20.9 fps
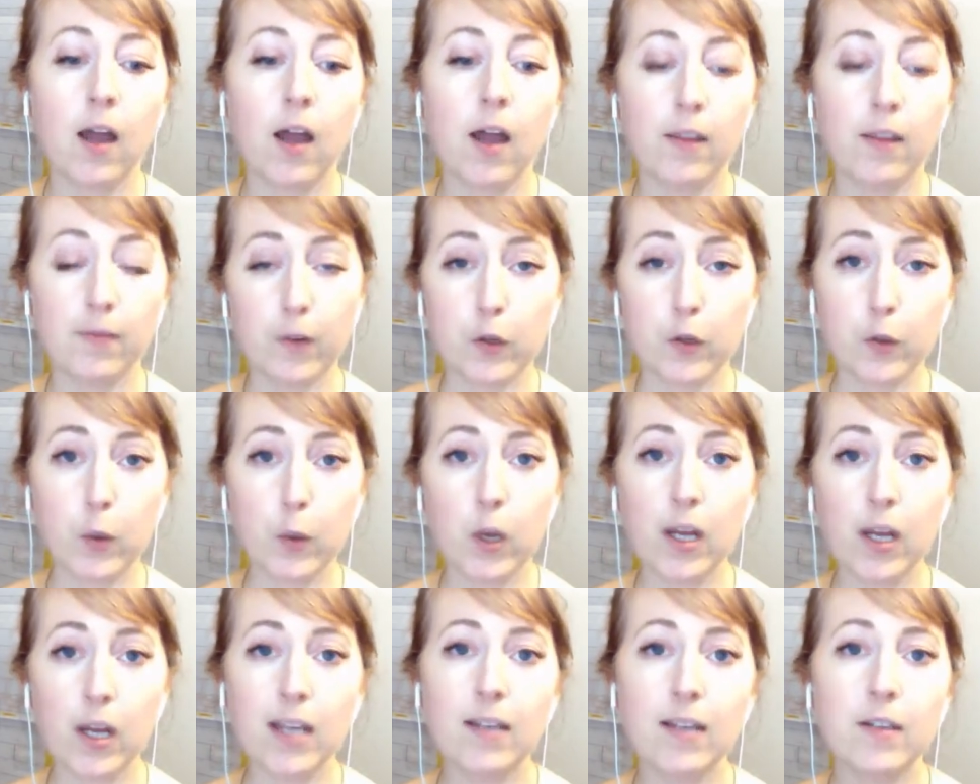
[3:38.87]
The first
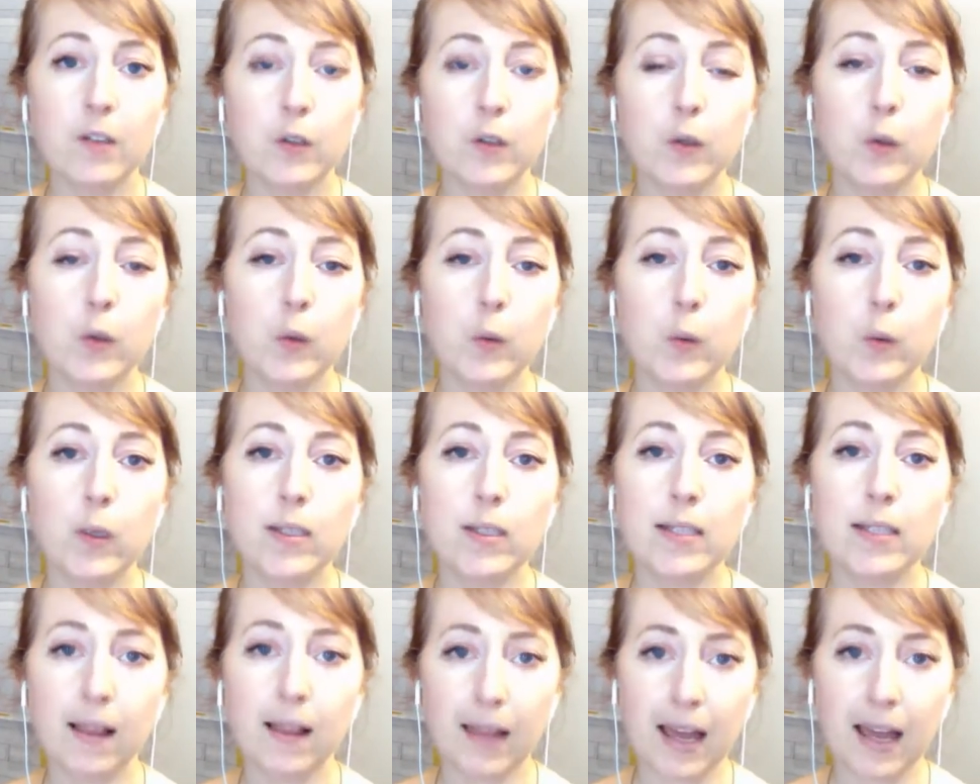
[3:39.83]
one is to
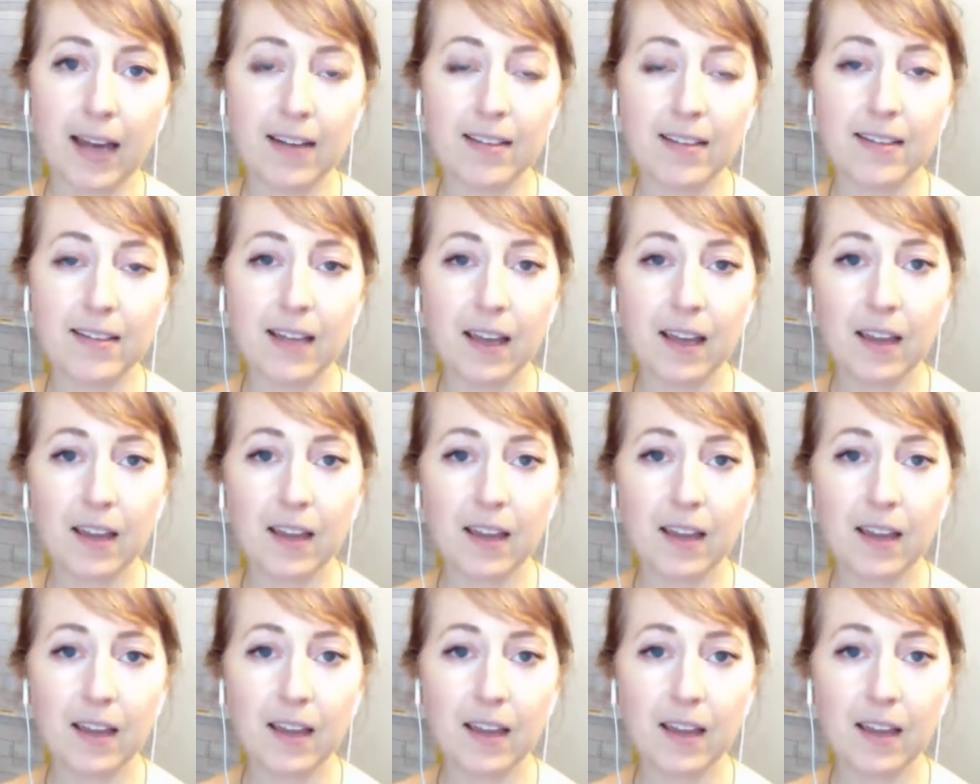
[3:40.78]
select